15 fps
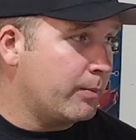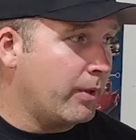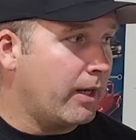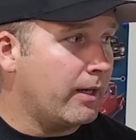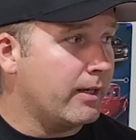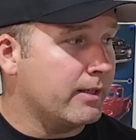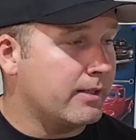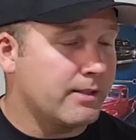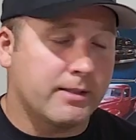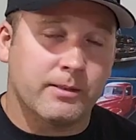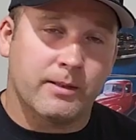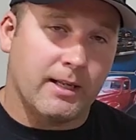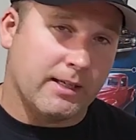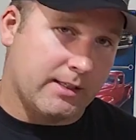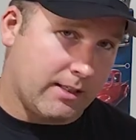but it's still
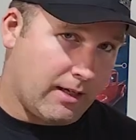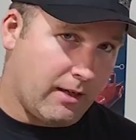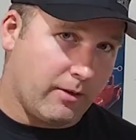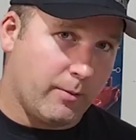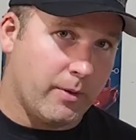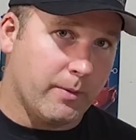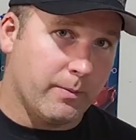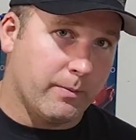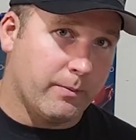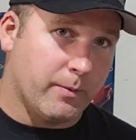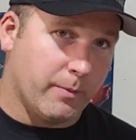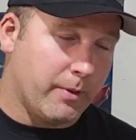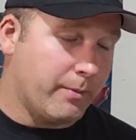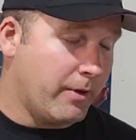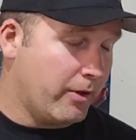less than other
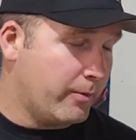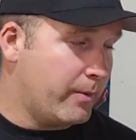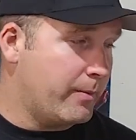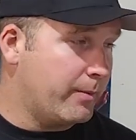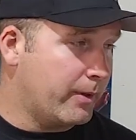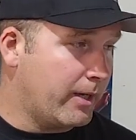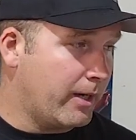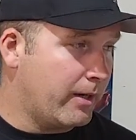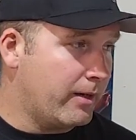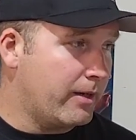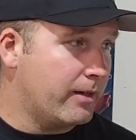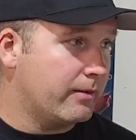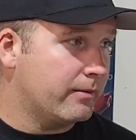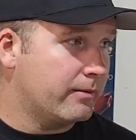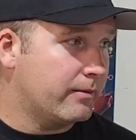people
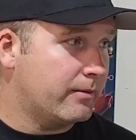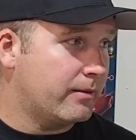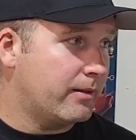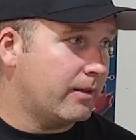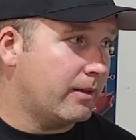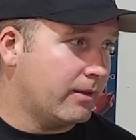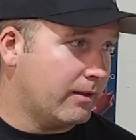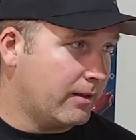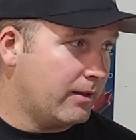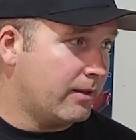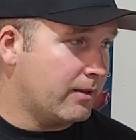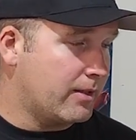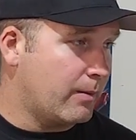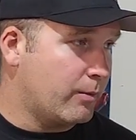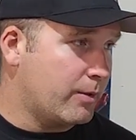carry in the
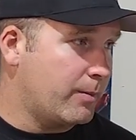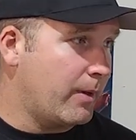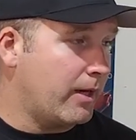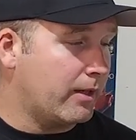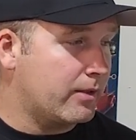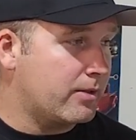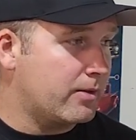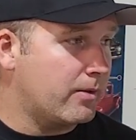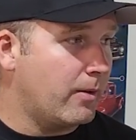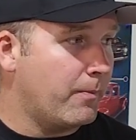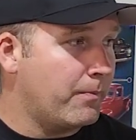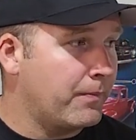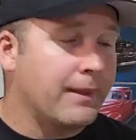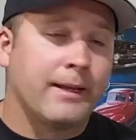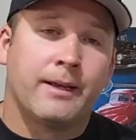same respect. So
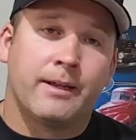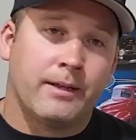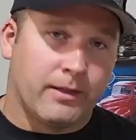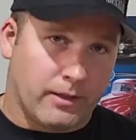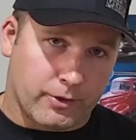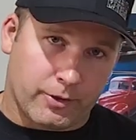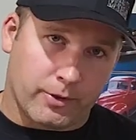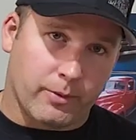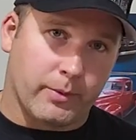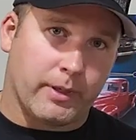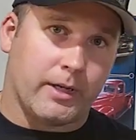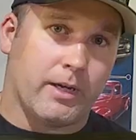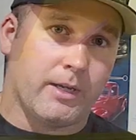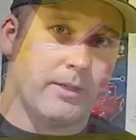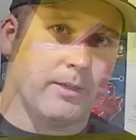I'll show you what I got